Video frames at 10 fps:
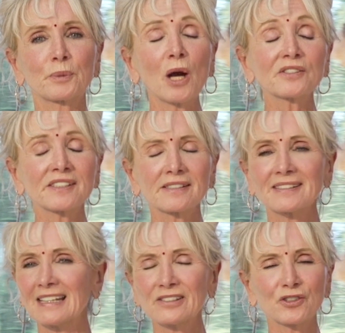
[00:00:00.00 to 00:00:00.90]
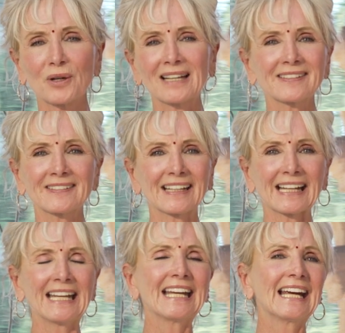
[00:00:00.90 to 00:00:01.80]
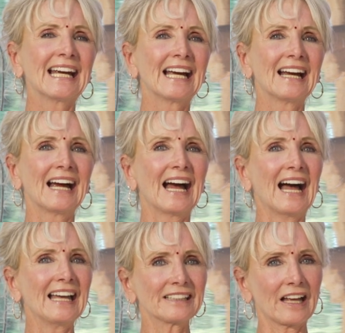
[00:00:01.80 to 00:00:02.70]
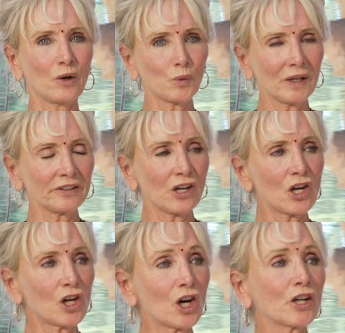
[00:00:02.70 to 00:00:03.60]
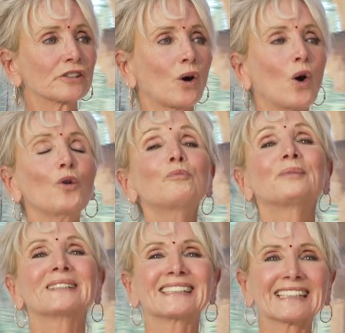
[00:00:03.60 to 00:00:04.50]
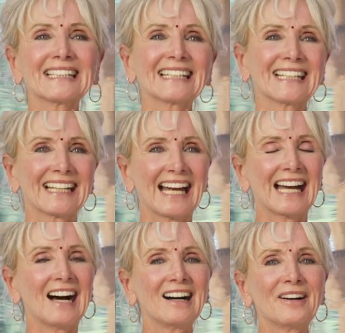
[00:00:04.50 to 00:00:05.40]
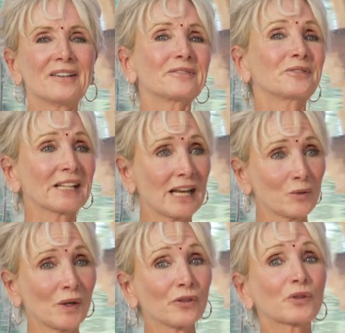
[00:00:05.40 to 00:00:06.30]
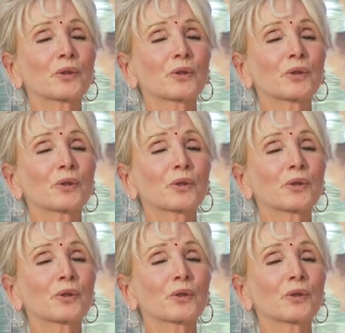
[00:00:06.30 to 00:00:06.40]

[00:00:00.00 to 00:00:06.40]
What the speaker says: process, it's drastic. And when the heart opened, when I went